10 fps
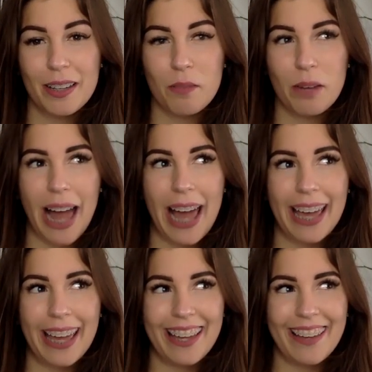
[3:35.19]
When
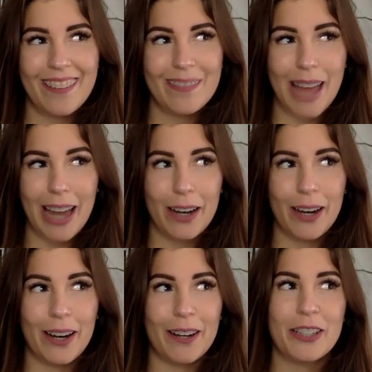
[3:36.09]
I met
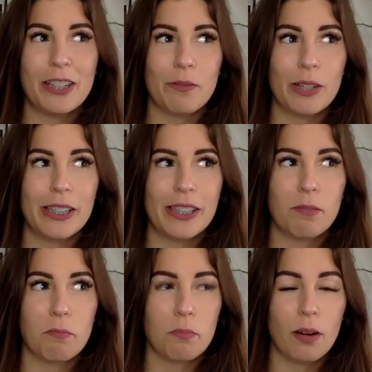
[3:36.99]
her, she
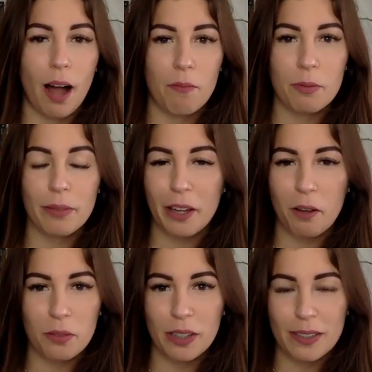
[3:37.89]
was probably
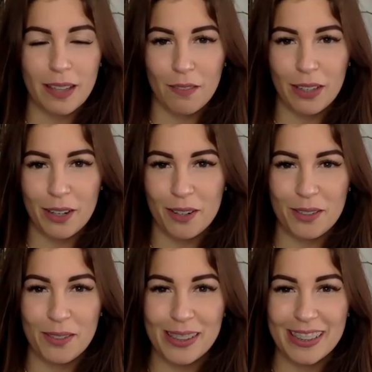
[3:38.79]
only 7
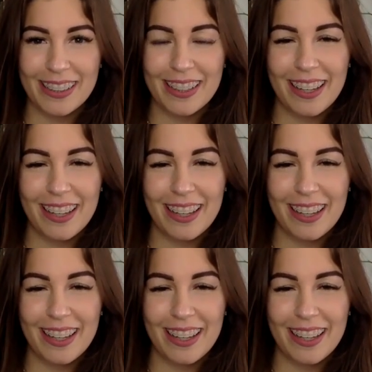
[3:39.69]
years old.